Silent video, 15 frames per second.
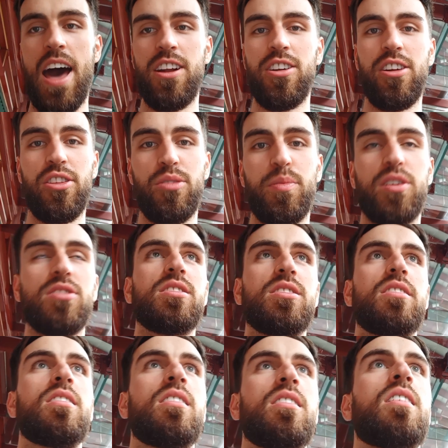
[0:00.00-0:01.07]
another person,
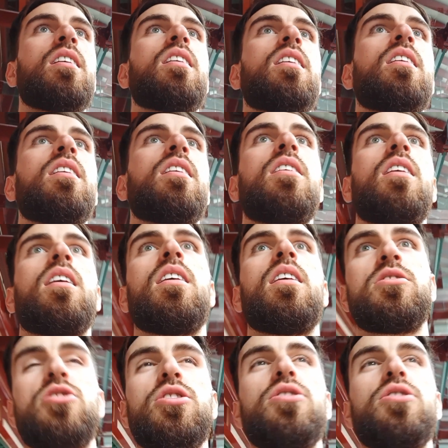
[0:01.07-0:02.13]

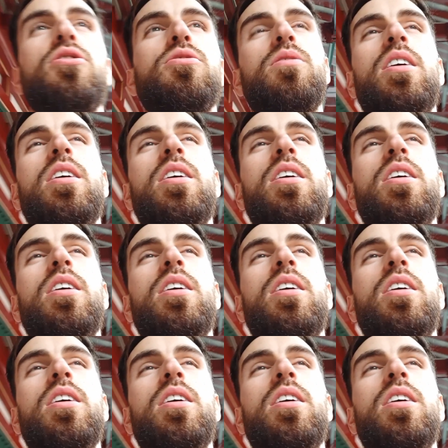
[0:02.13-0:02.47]
to he was